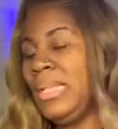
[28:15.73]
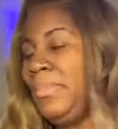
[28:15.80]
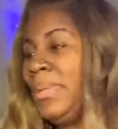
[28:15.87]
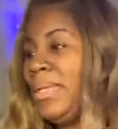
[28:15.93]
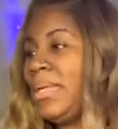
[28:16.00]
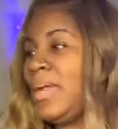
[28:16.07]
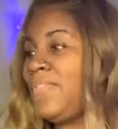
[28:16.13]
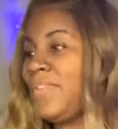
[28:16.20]
Let
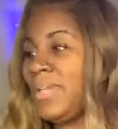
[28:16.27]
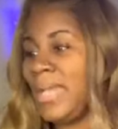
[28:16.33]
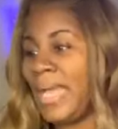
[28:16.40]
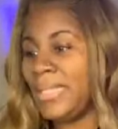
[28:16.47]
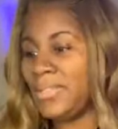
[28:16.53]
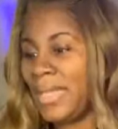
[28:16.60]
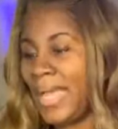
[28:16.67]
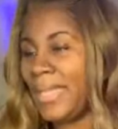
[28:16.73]
me get off here
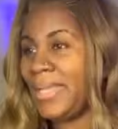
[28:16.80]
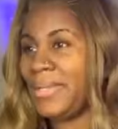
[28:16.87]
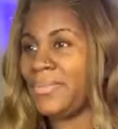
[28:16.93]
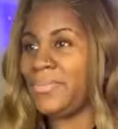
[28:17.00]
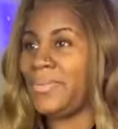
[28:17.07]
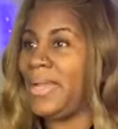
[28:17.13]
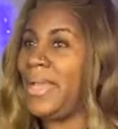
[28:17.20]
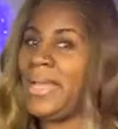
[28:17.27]
because I know
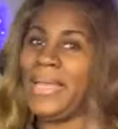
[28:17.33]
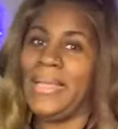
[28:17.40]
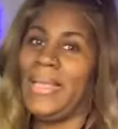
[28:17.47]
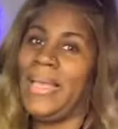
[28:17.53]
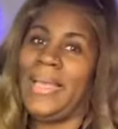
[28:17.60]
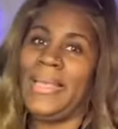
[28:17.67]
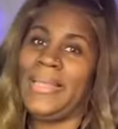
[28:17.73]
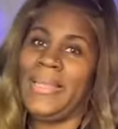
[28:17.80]

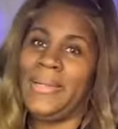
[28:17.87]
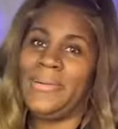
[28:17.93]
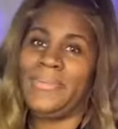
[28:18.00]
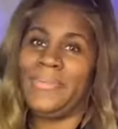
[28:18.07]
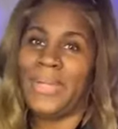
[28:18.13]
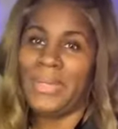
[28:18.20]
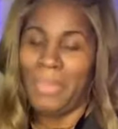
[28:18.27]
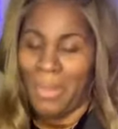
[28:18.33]
I get
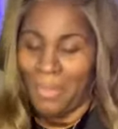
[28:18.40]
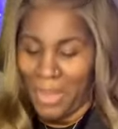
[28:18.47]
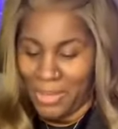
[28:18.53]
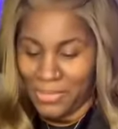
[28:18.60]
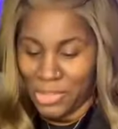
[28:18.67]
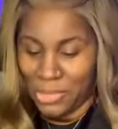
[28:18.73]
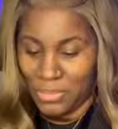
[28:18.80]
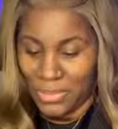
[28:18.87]
to running my
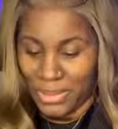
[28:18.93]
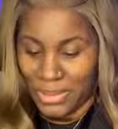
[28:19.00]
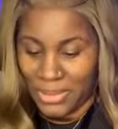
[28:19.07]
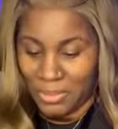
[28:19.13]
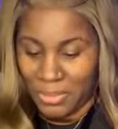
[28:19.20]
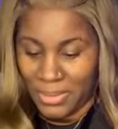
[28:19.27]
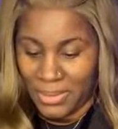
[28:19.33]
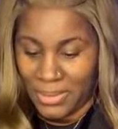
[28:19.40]
mouth too
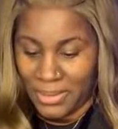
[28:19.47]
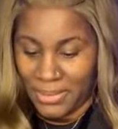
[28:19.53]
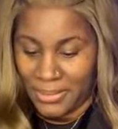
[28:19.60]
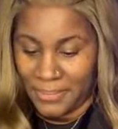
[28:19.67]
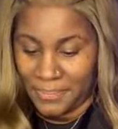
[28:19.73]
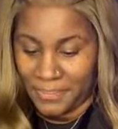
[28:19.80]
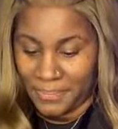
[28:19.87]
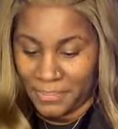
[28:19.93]
much. But
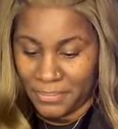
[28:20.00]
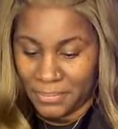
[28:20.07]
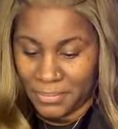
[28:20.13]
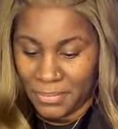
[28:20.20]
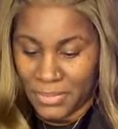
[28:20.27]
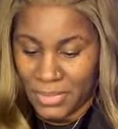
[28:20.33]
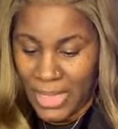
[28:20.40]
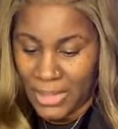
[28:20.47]

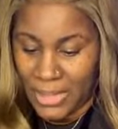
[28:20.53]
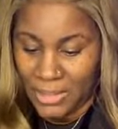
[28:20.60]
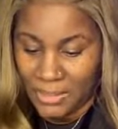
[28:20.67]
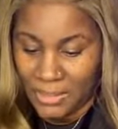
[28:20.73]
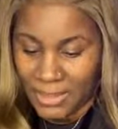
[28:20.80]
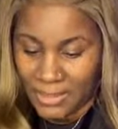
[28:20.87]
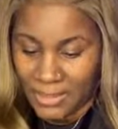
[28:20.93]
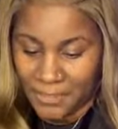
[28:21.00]
y'all
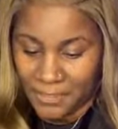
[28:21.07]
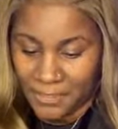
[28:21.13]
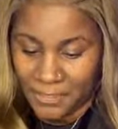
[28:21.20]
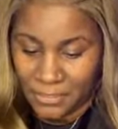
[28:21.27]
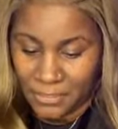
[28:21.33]
do better.